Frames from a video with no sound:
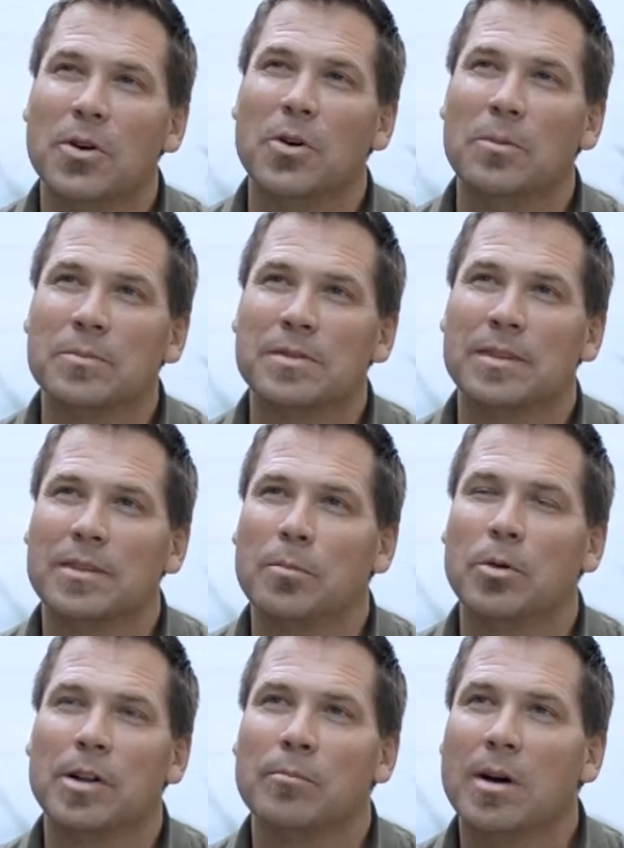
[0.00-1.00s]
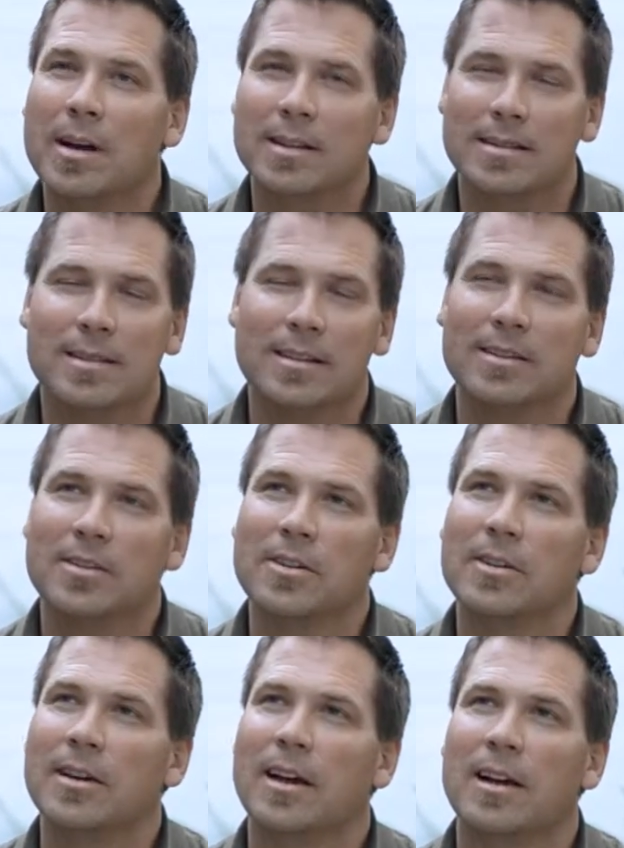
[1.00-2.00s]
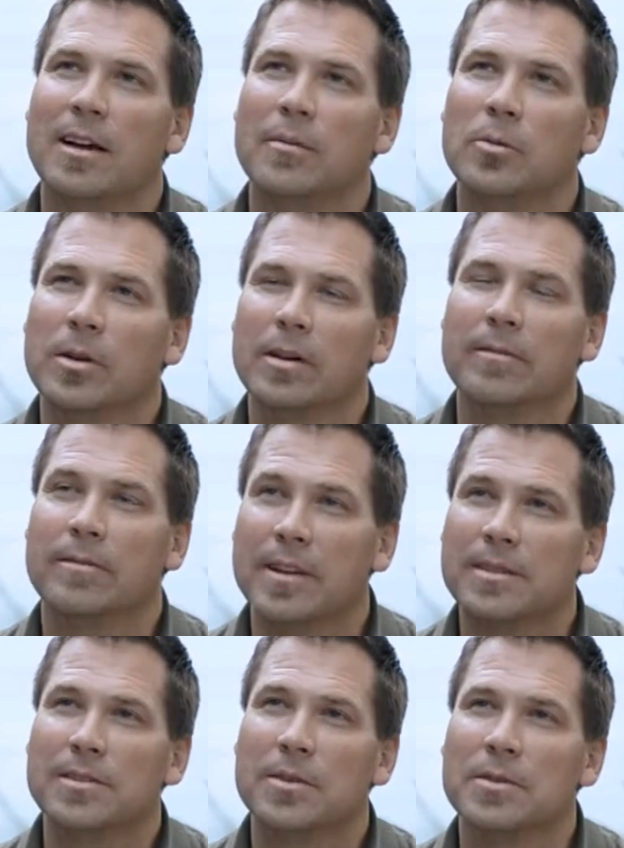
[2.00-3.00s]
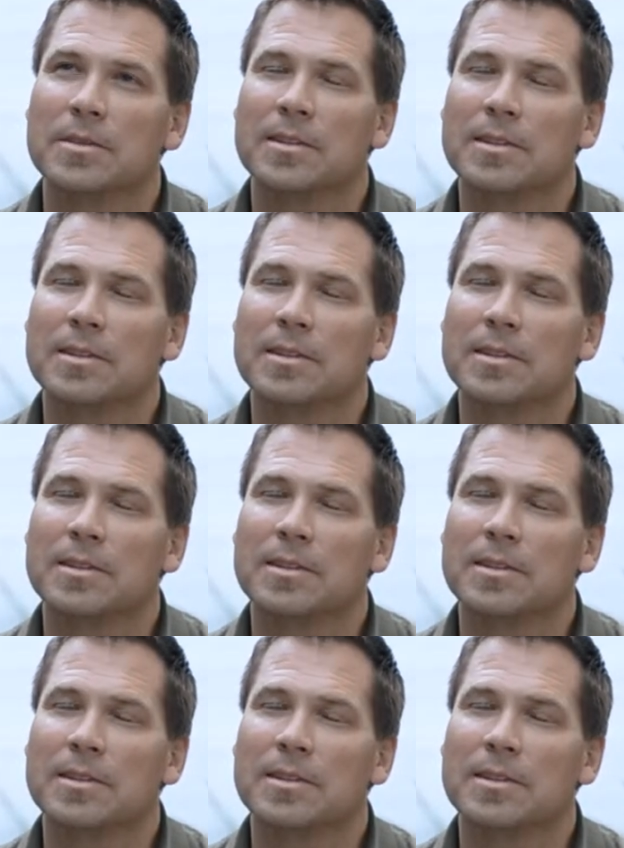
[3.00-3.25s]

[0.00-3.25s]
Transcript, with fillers: homes that they're putting buckets under. Um, we're going to fix those